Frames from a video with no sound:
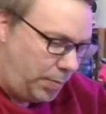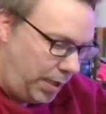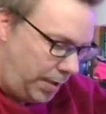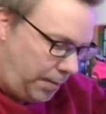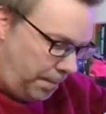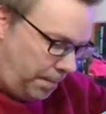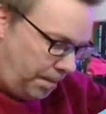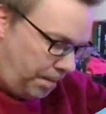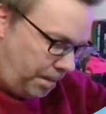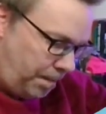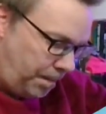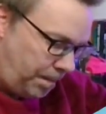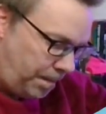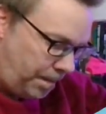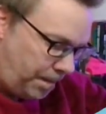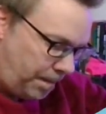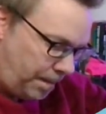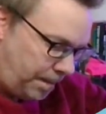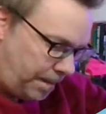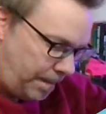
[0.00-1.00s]
bit.
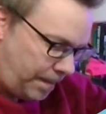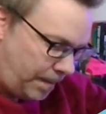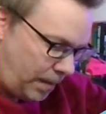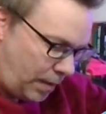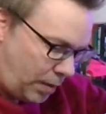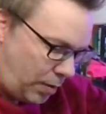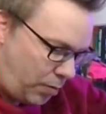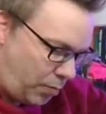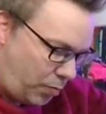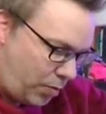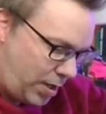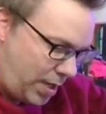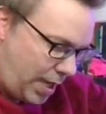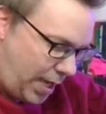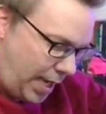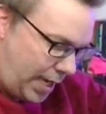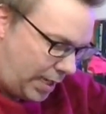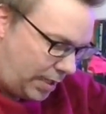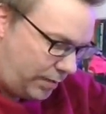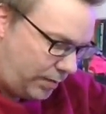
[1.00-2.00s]

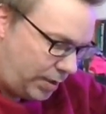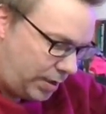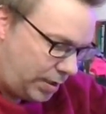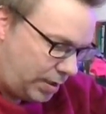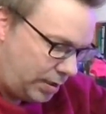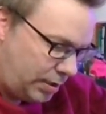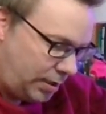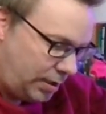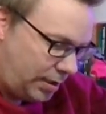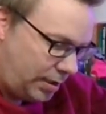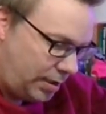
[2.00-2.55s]
3/2